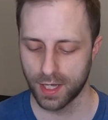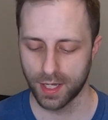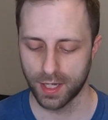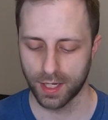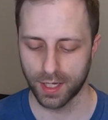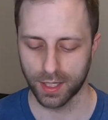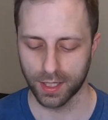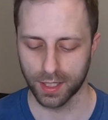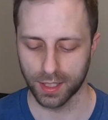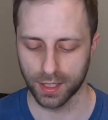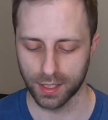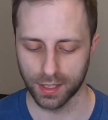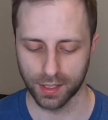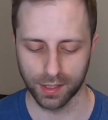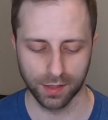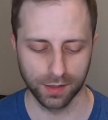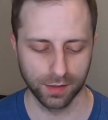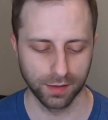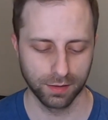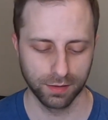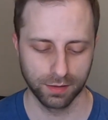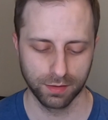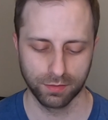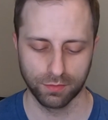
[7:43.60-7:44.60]
a
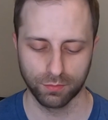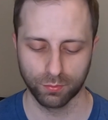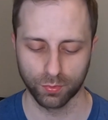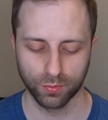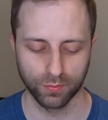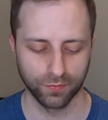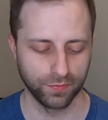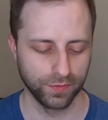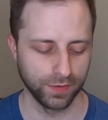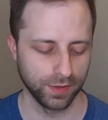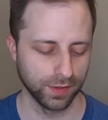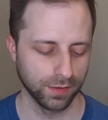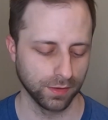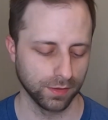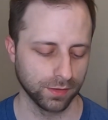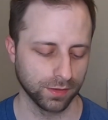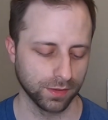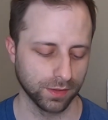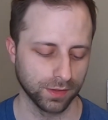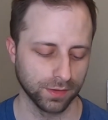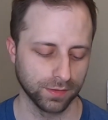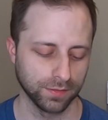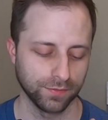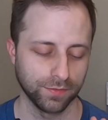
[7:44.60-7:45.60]
reveal
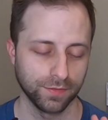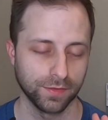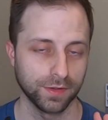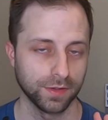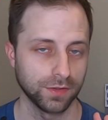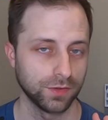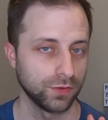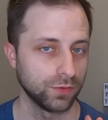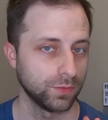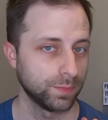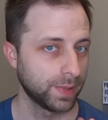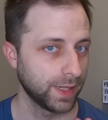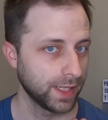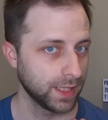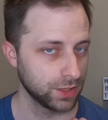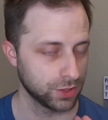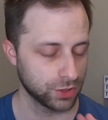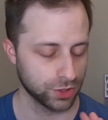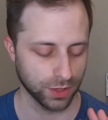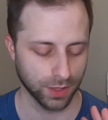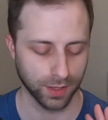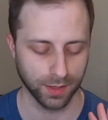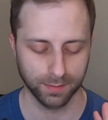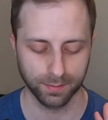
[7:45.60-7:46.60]
of the new paint
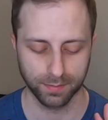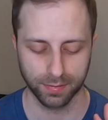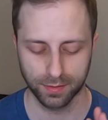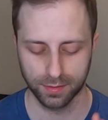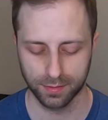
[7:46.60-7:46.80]
job.